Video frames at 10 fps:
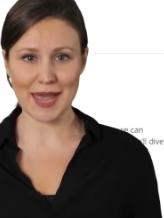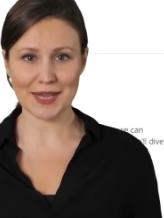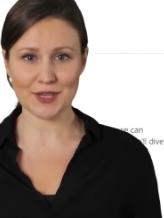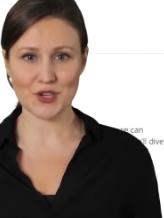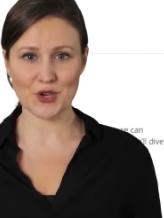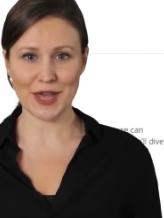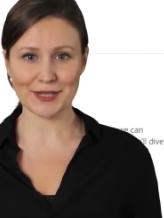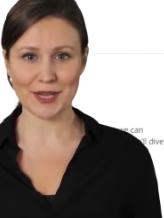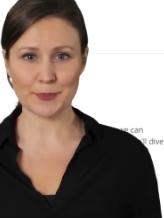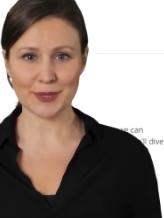and
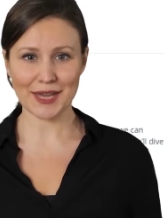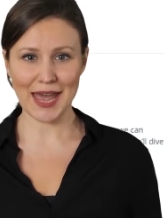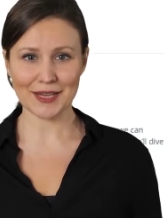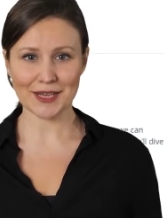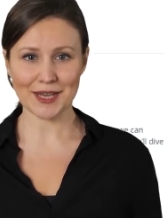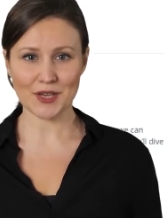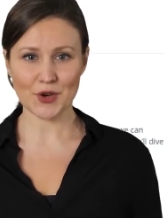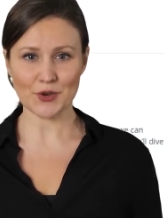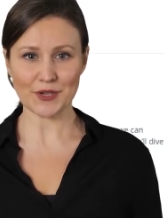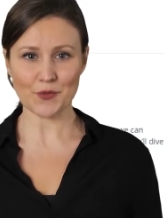extracting PID
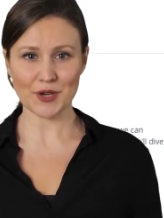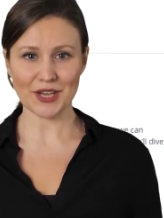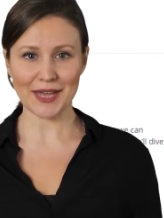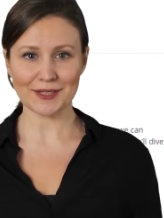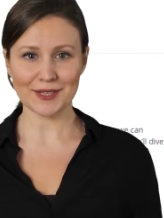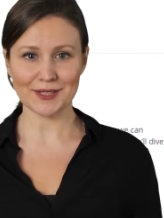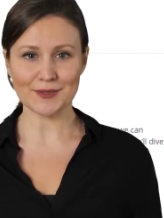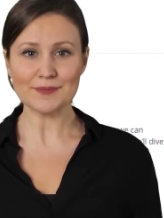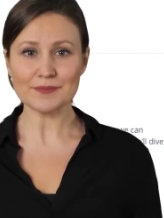using regexes.